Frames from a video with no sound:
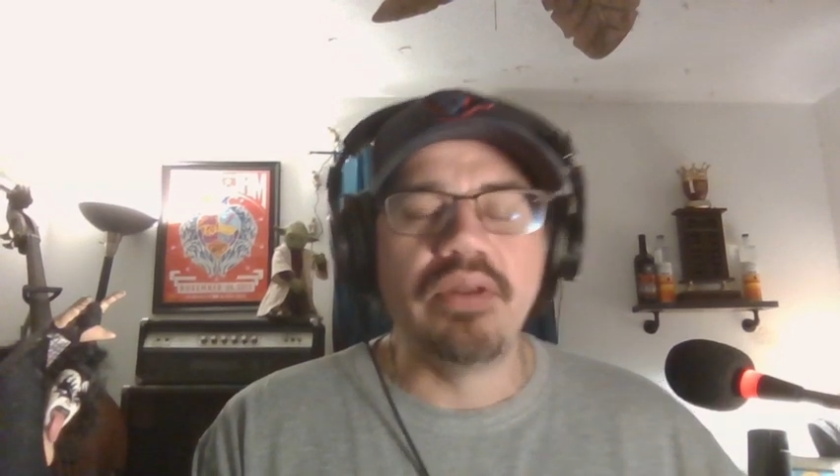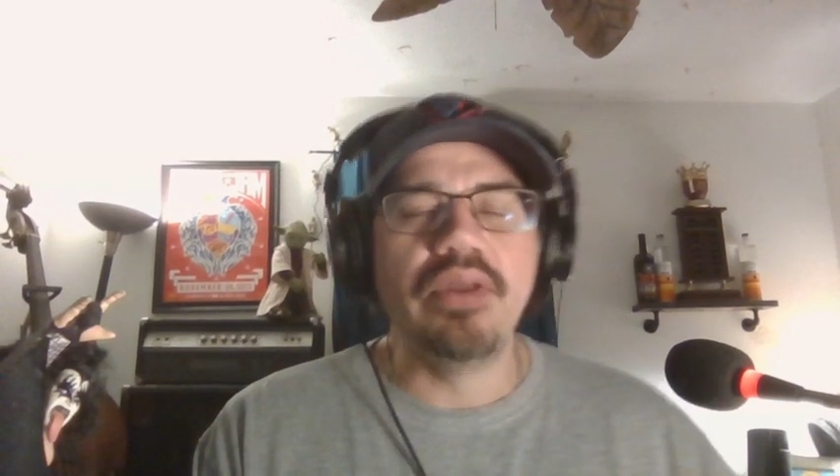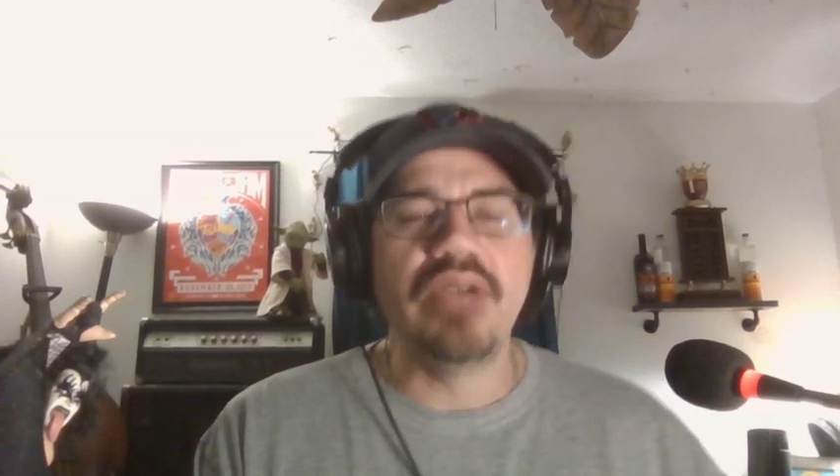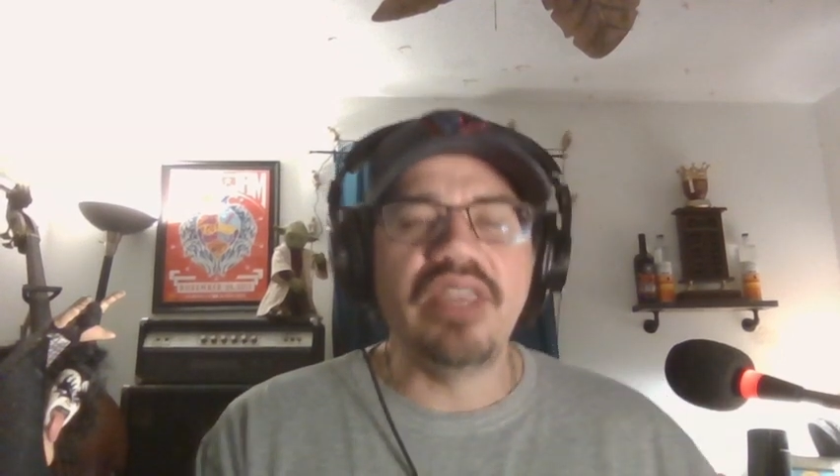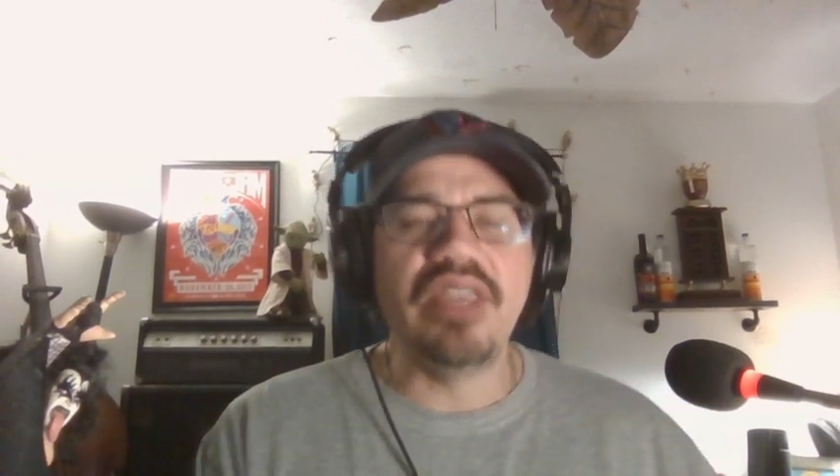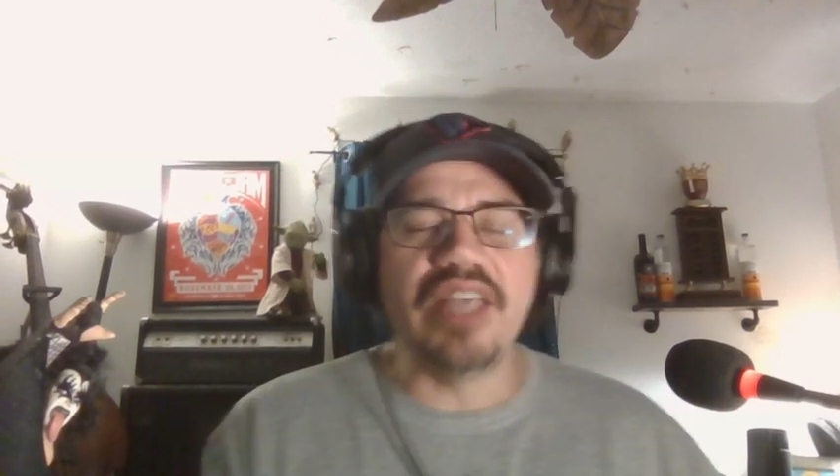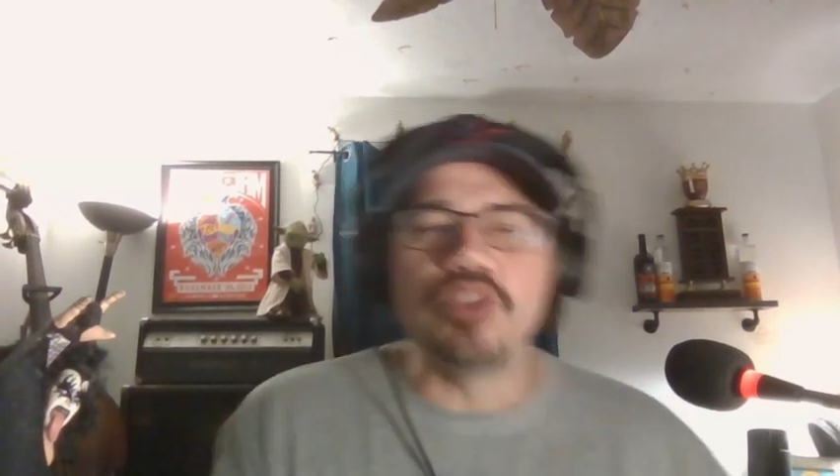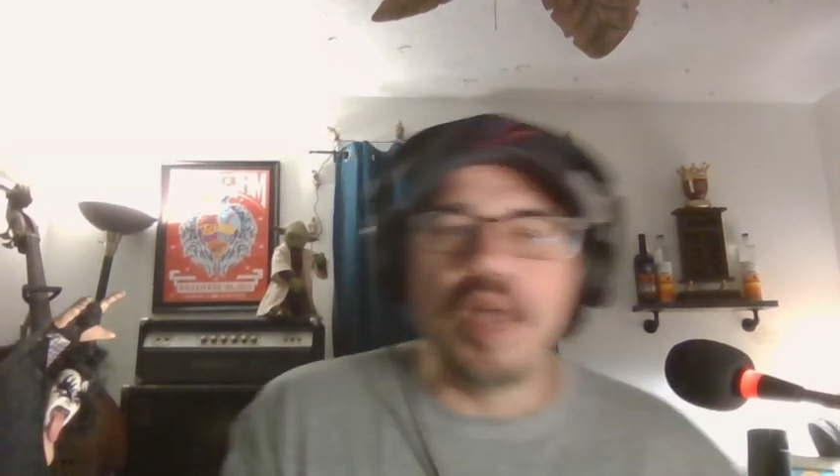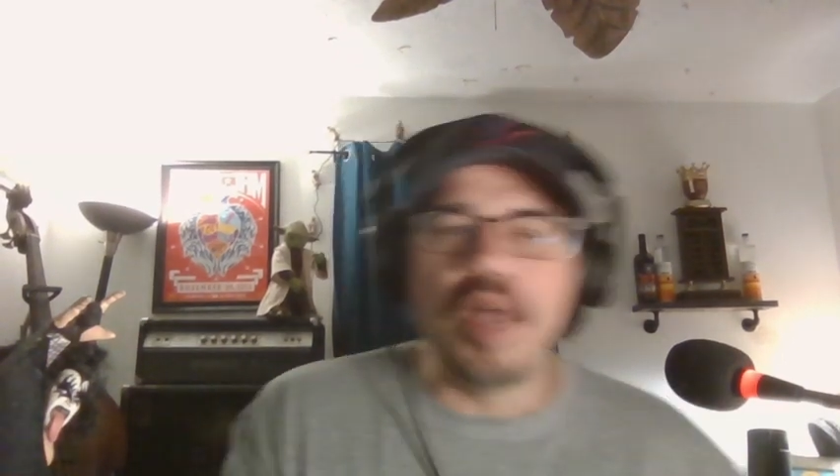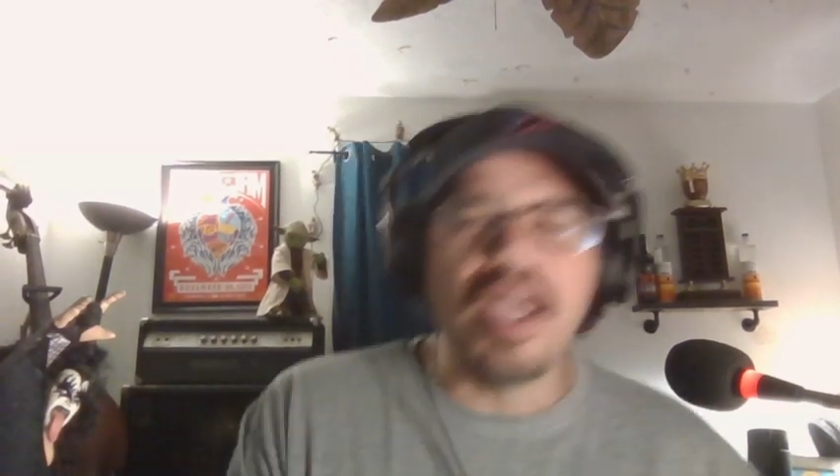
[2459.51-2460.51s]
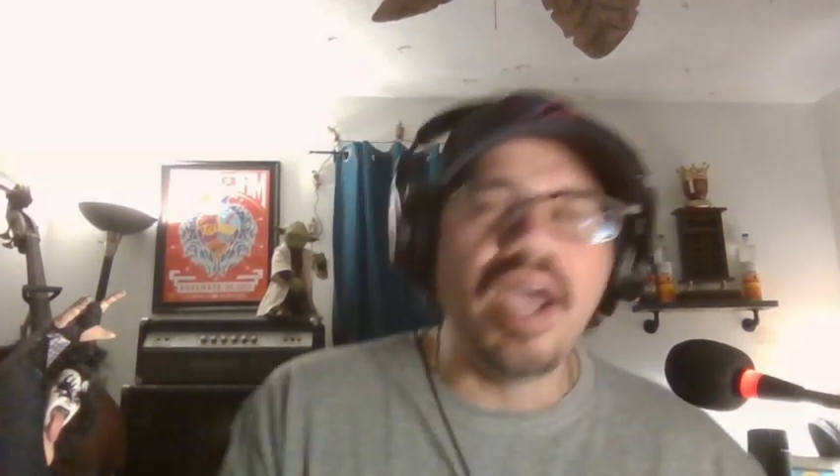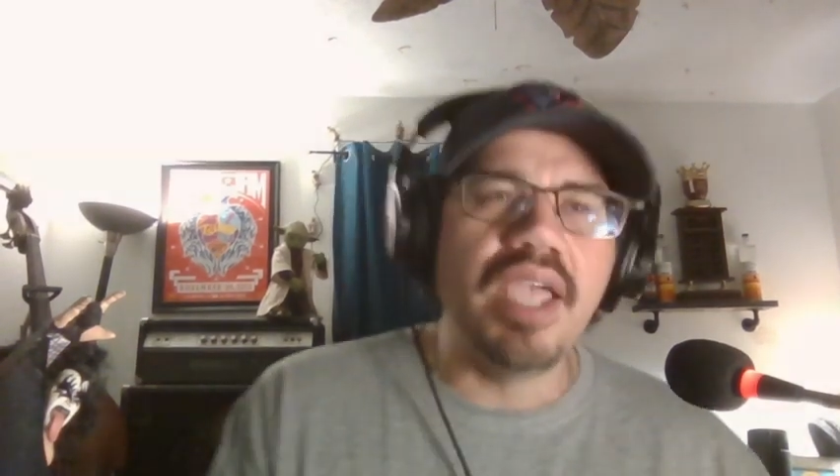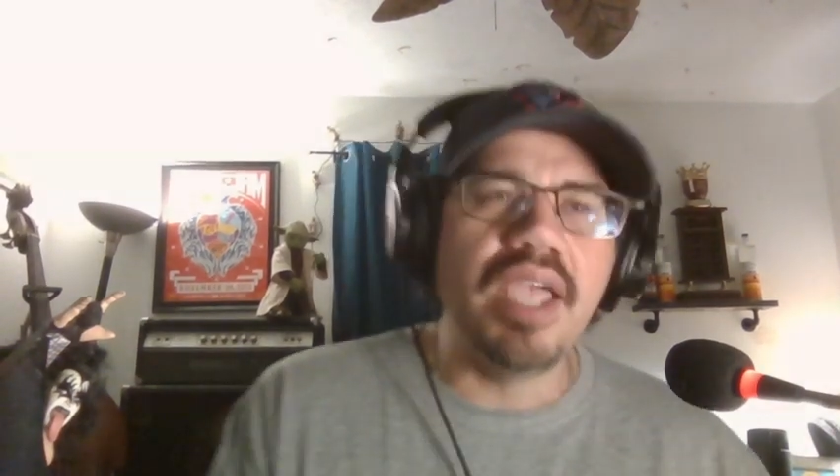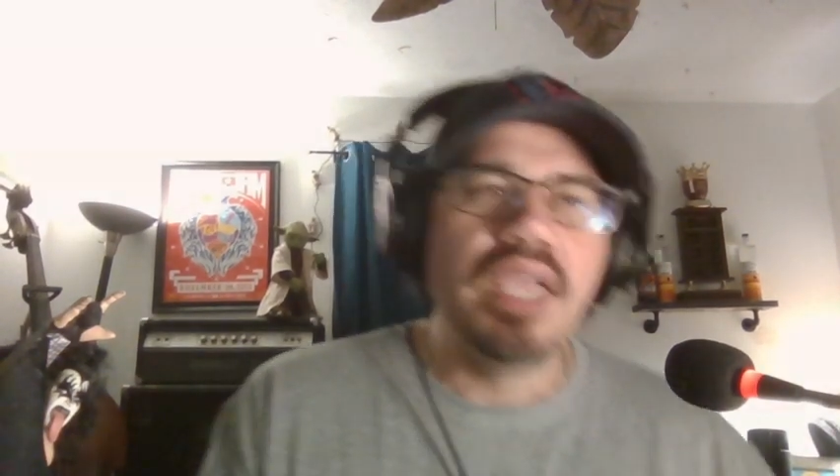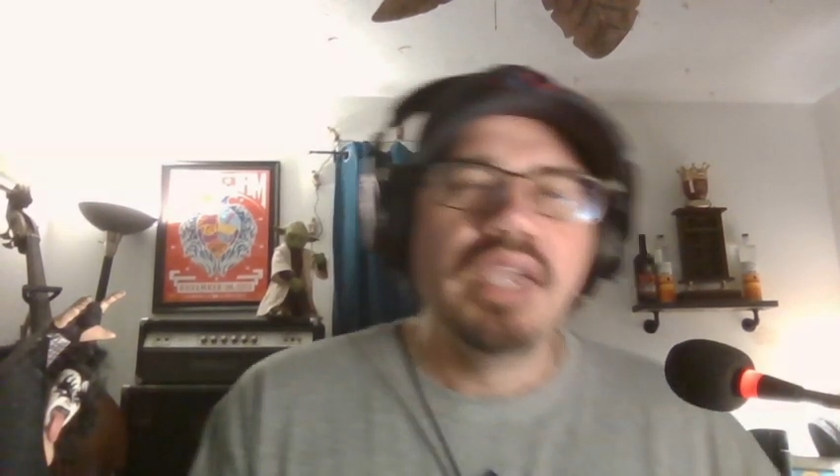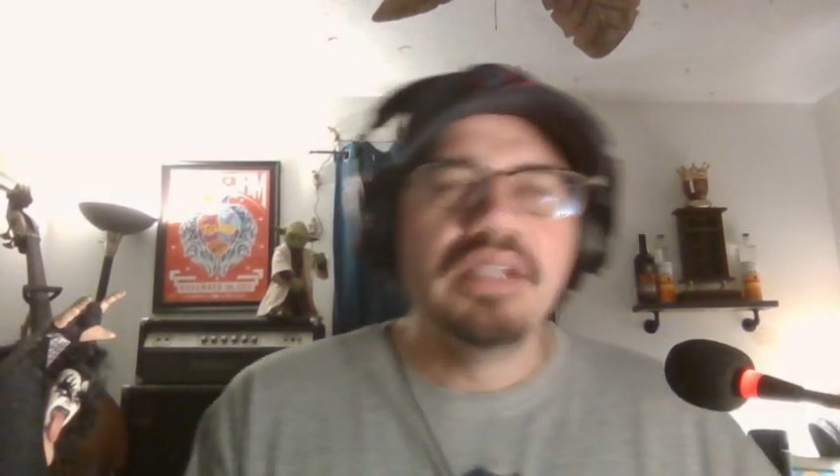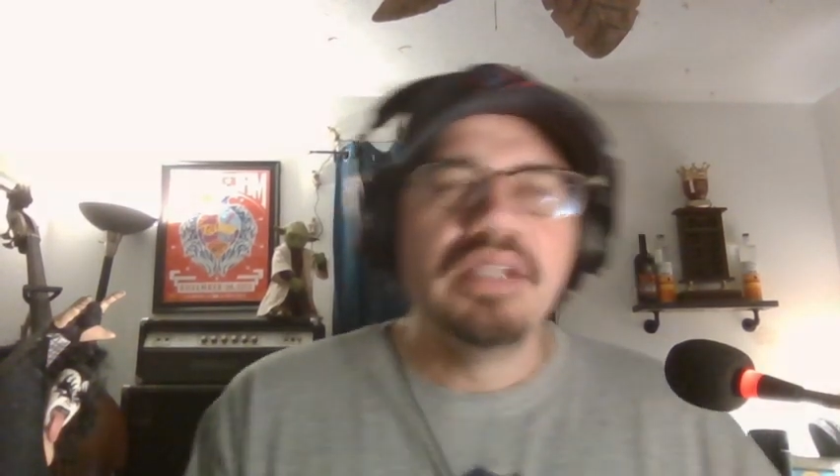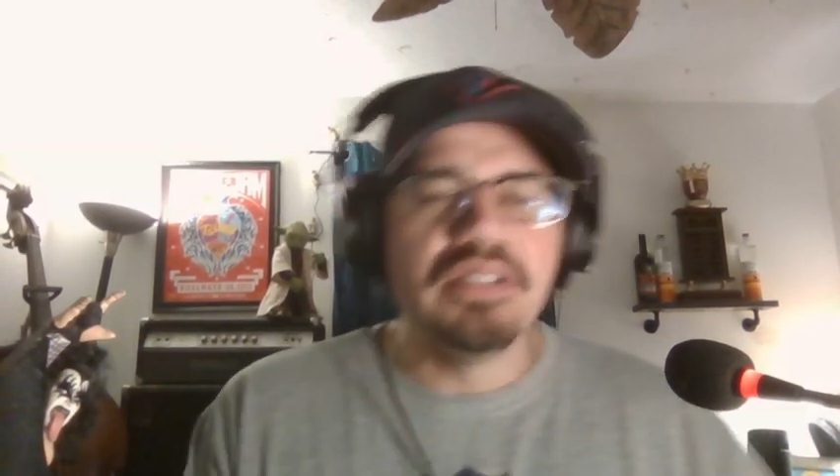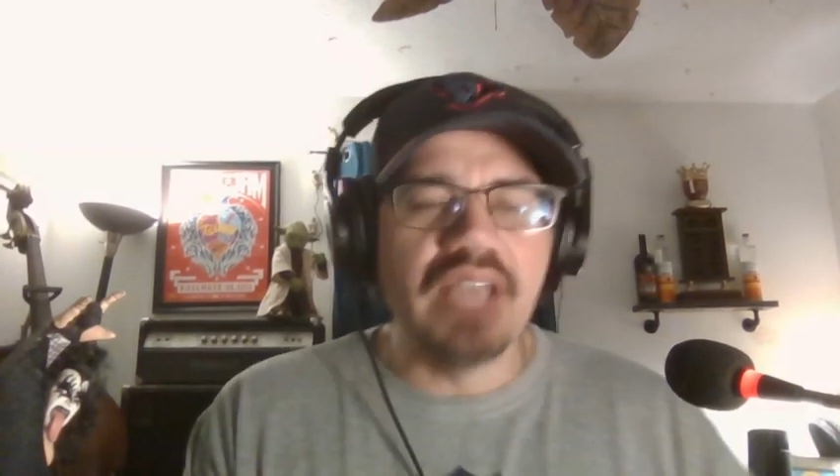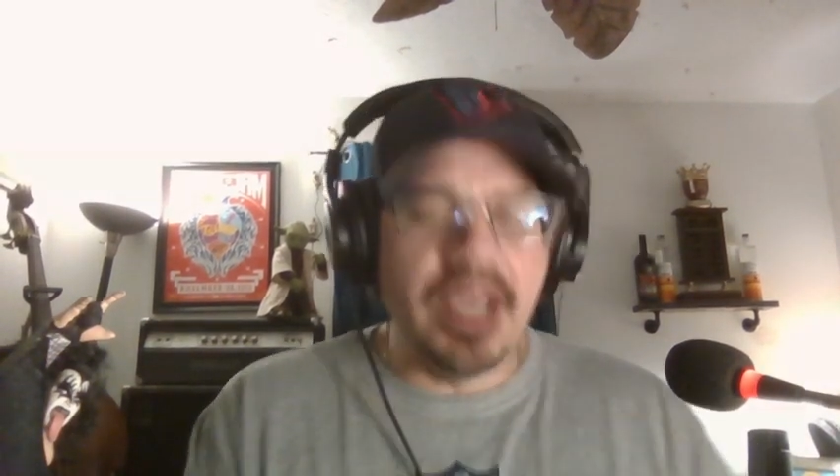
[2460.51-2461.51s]
Okay, that's why I
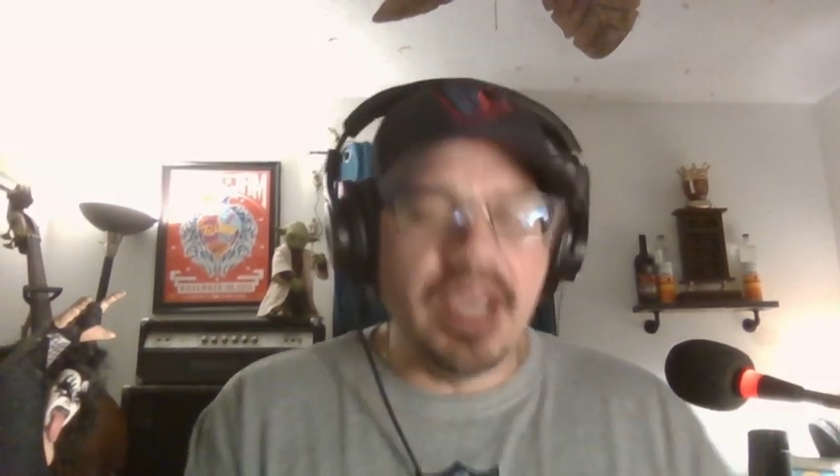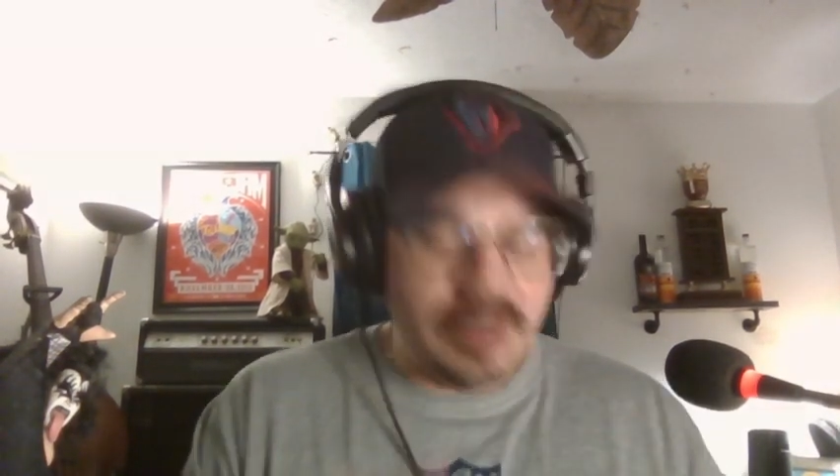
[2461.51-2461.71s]
designed